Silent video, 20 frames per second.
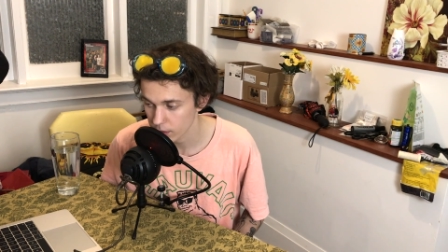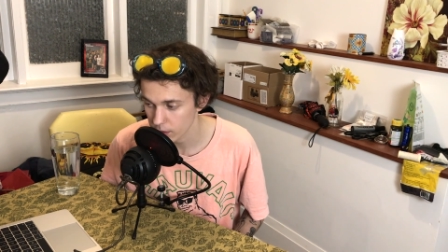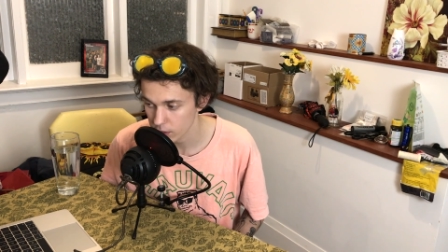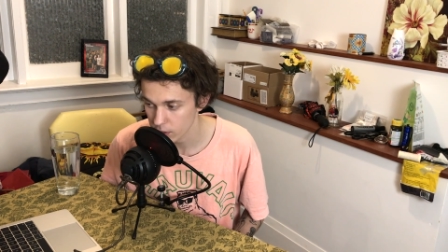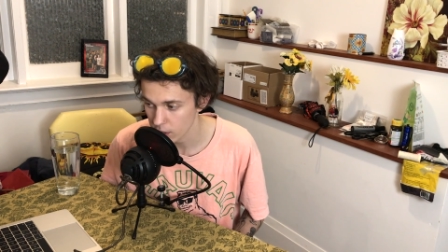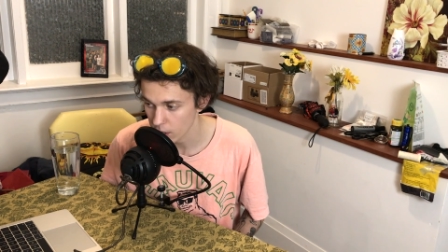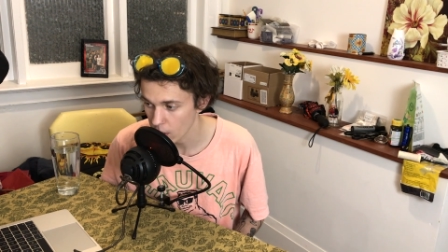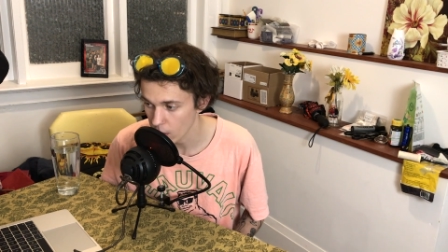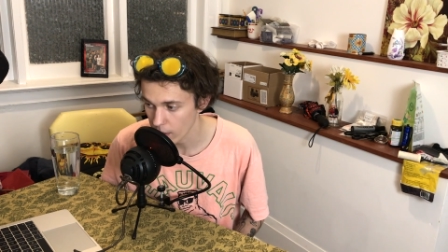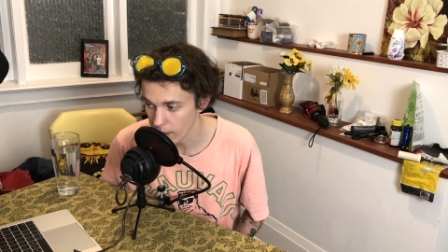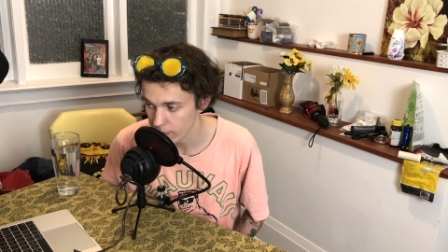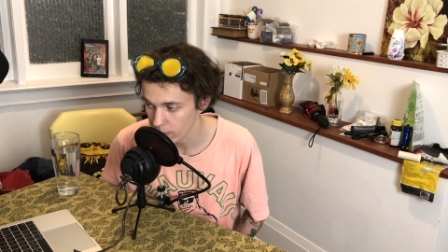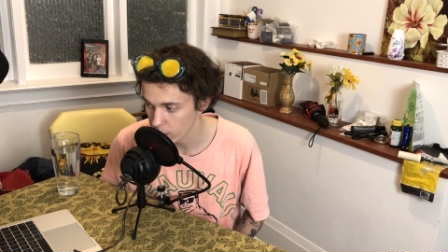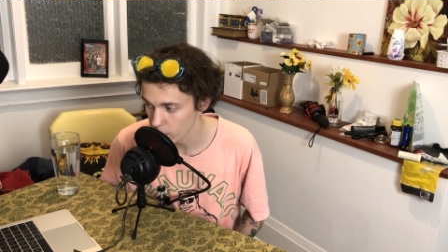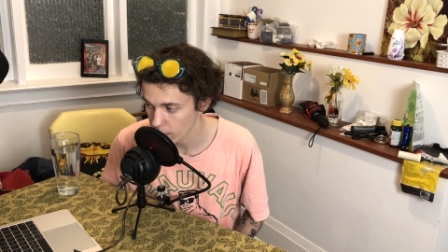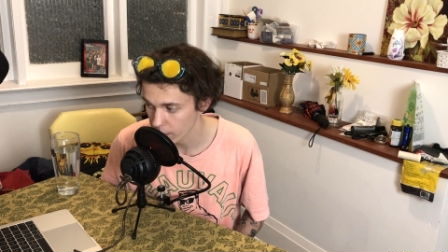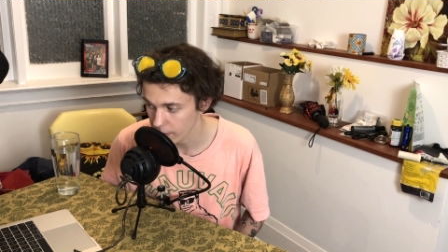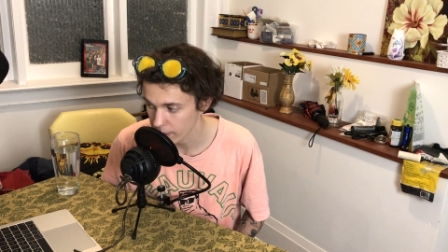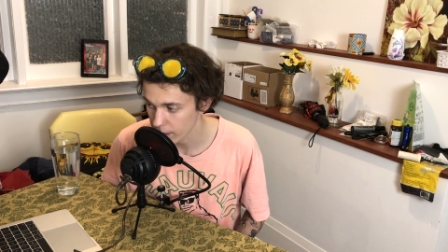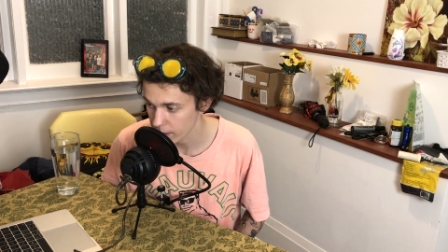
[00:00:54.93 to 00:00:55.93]
show
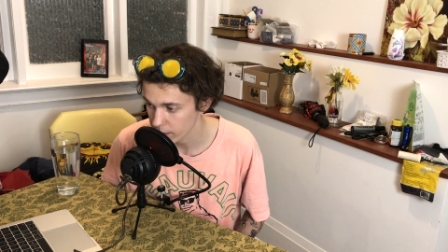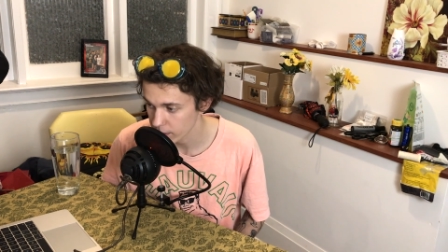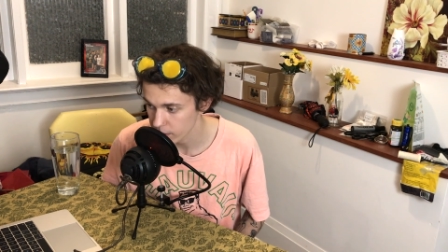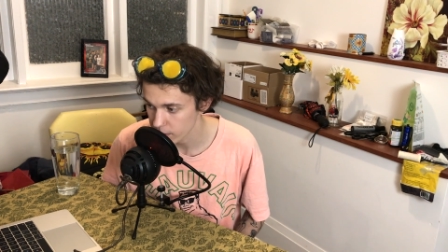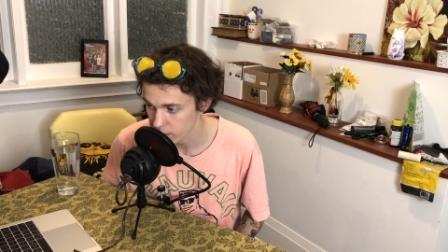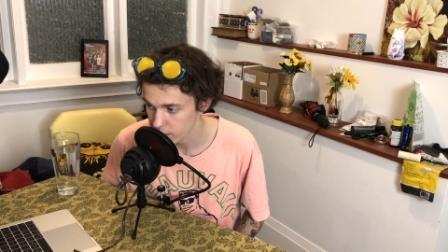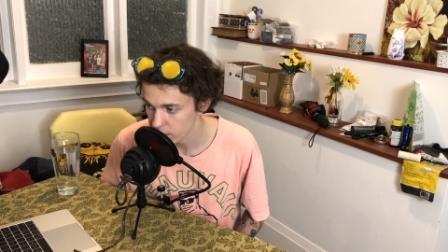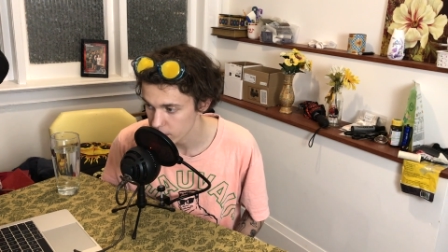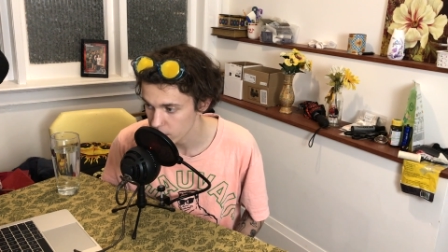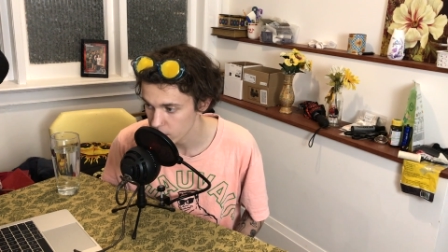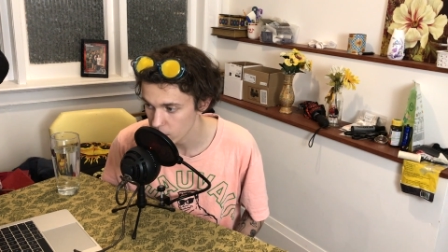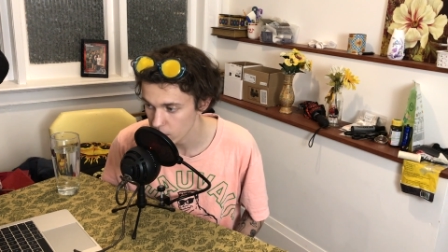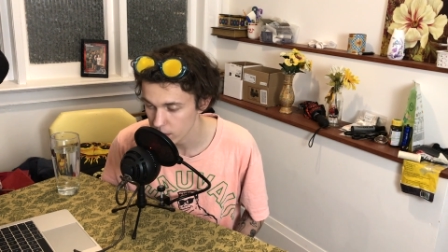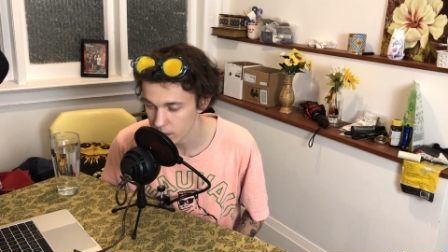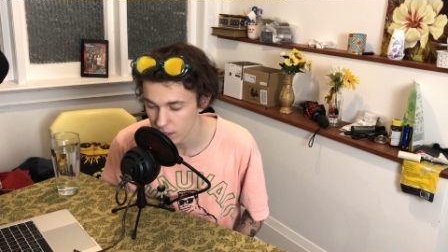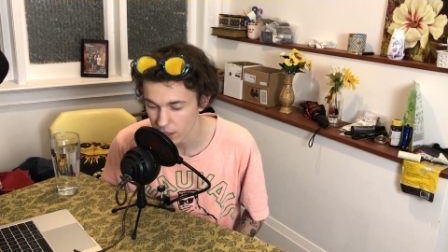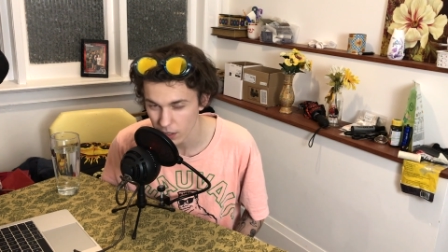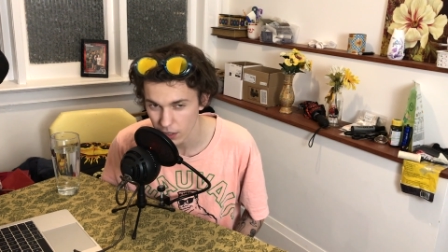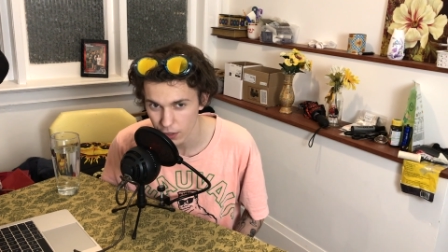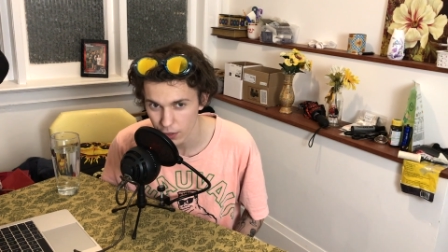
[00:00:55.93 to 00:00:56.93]
everyone that you're listening to
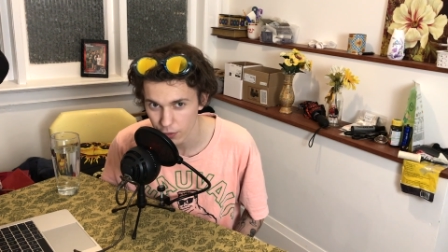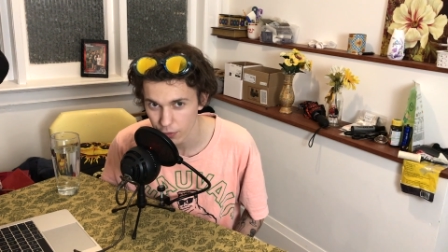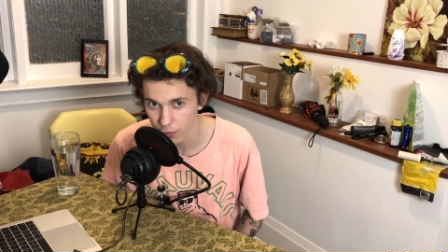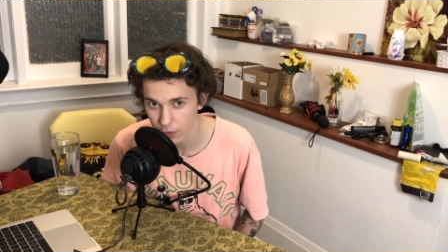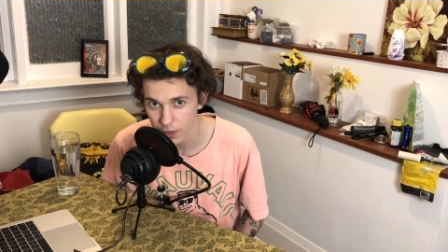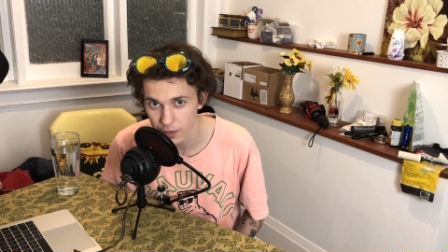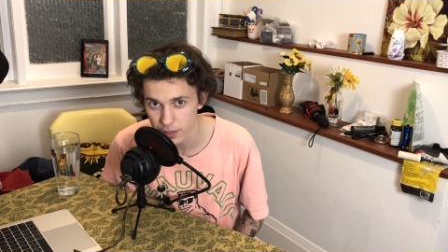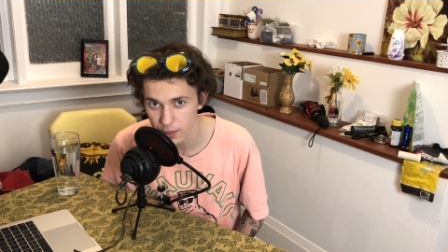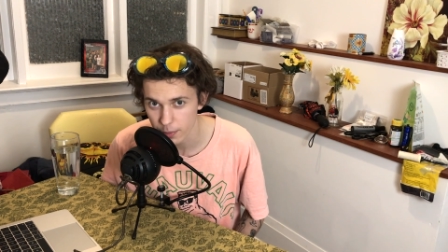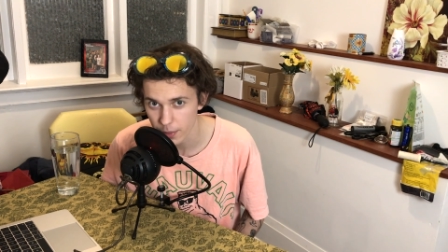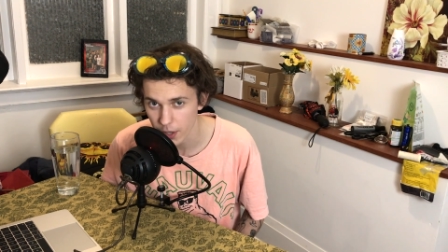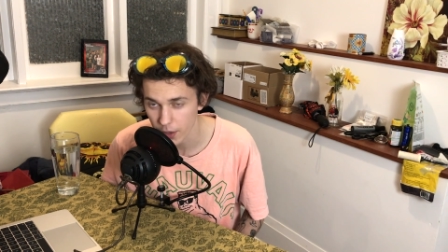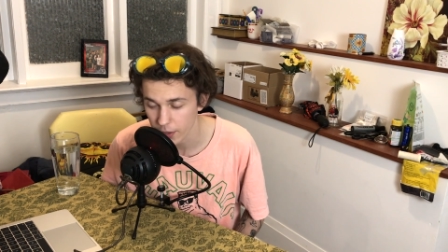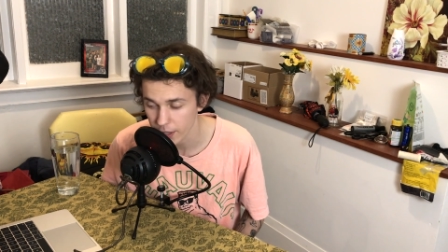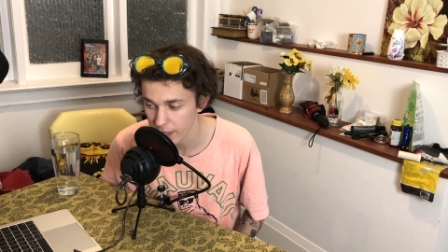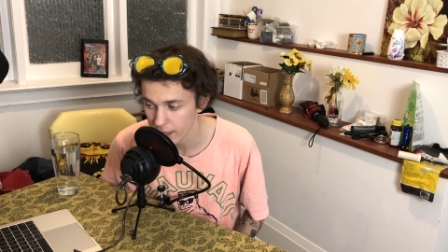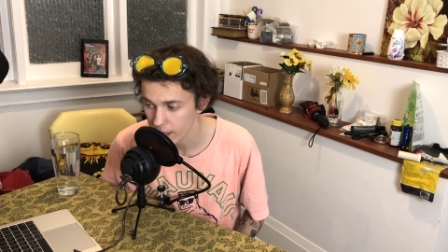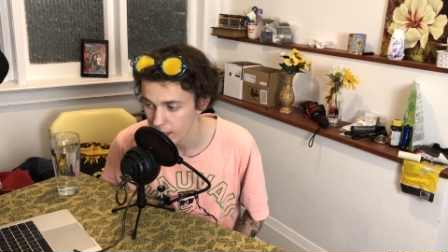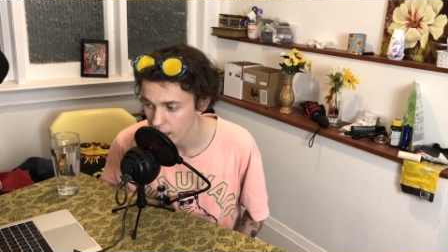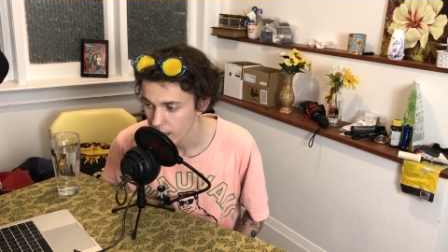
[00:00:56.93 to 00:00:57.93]
it. Tell all your friends
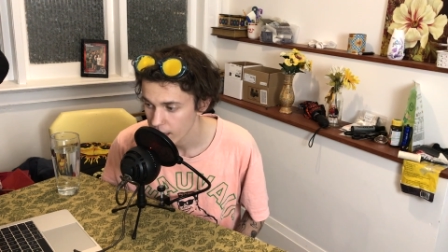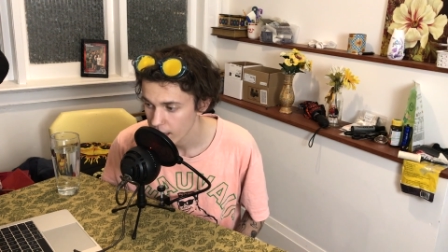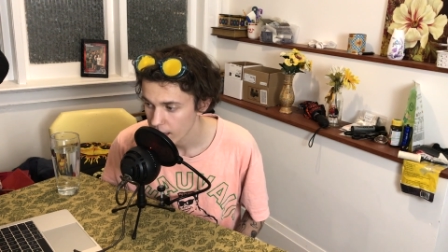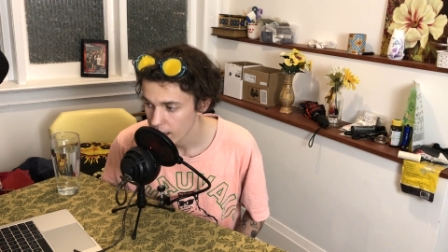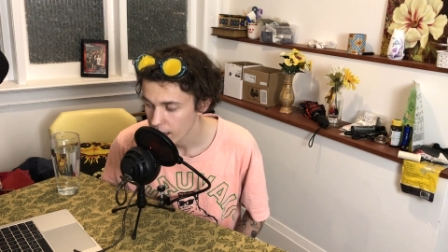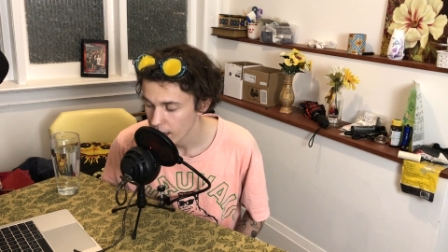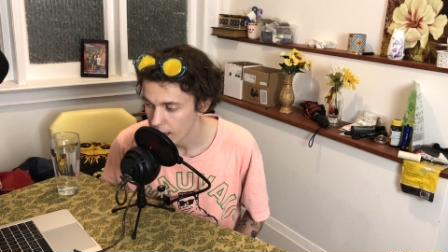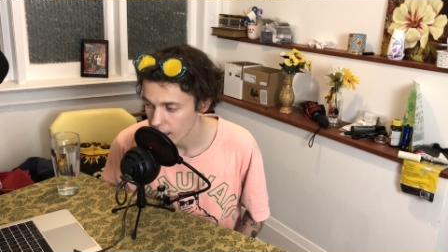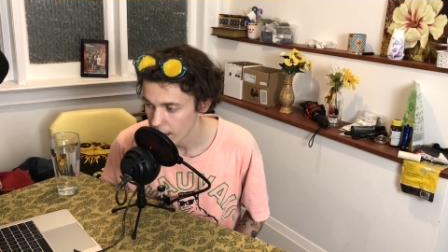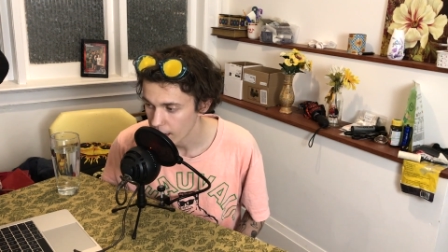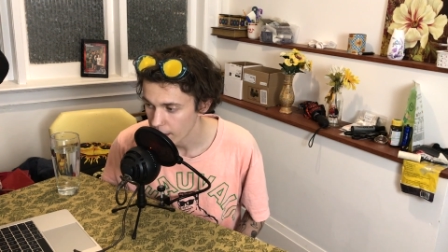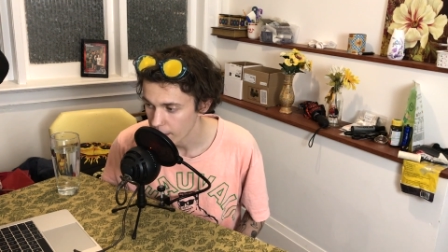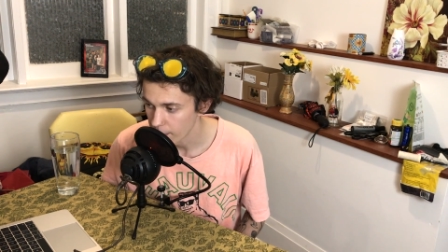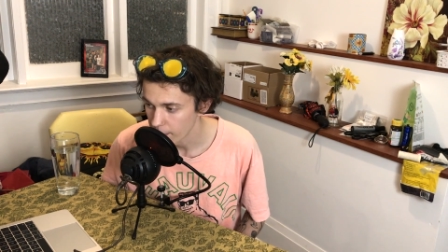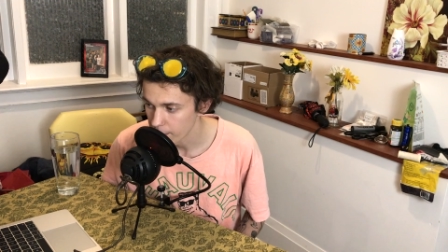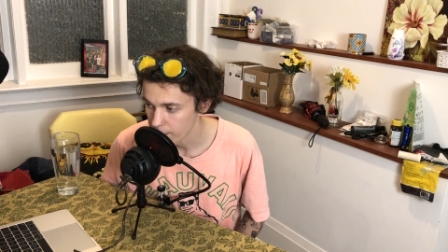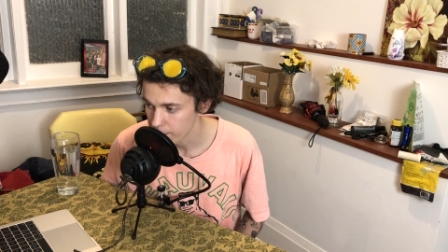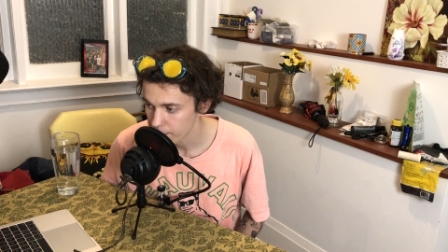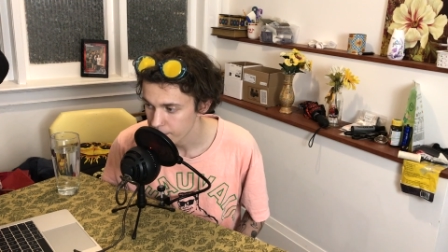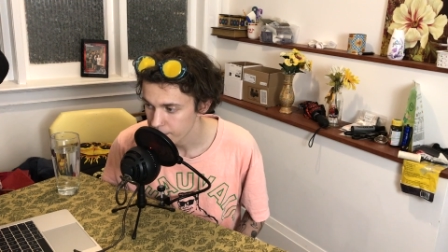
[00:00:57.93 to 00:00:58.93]
about it.
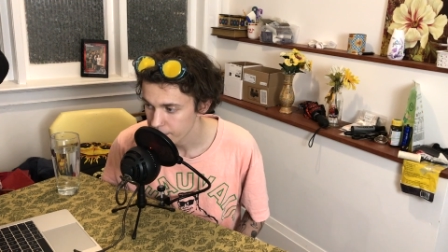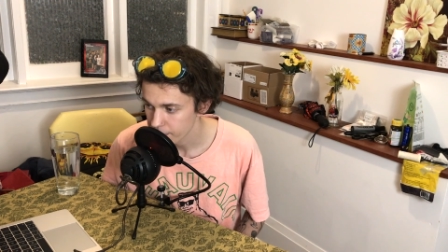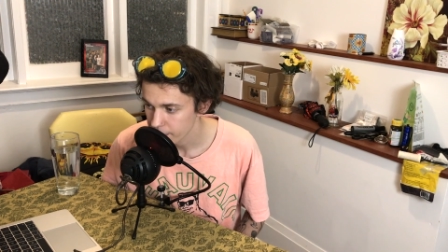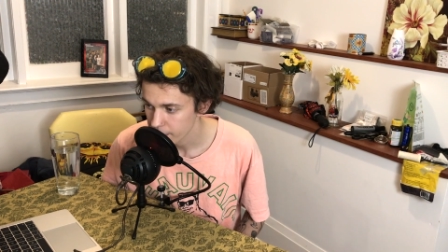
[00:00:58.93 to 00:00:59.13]
Um...